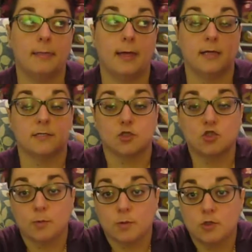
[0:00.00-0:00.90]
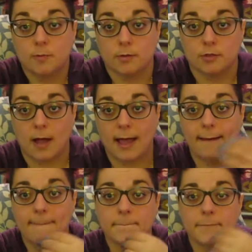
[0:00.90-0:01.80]
My eyes are super, super
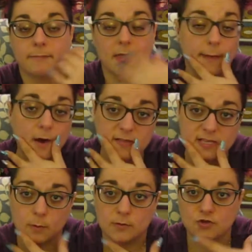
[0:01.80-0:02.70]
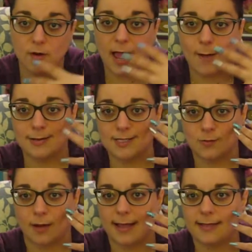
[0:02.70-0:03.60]
dry. My mouth is always dry, which is
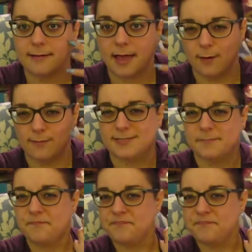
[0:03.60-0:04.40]
why I always